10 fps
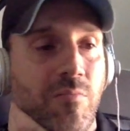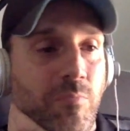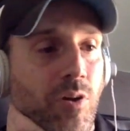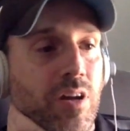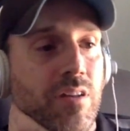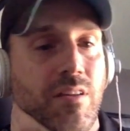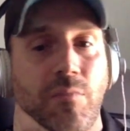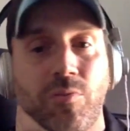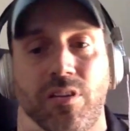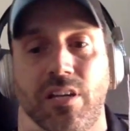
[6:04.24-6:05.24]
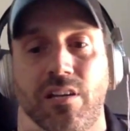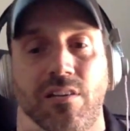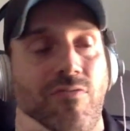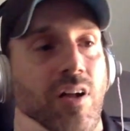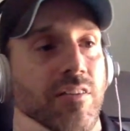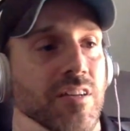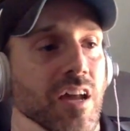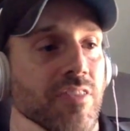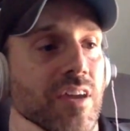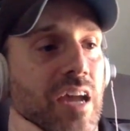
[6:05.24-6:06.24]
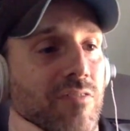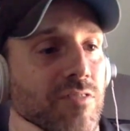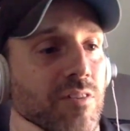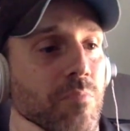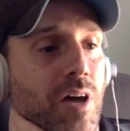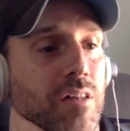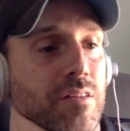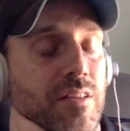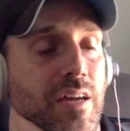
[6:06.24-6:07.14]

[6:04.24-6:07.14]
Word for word: employees, and then proceeded to fall to nothing after the bust.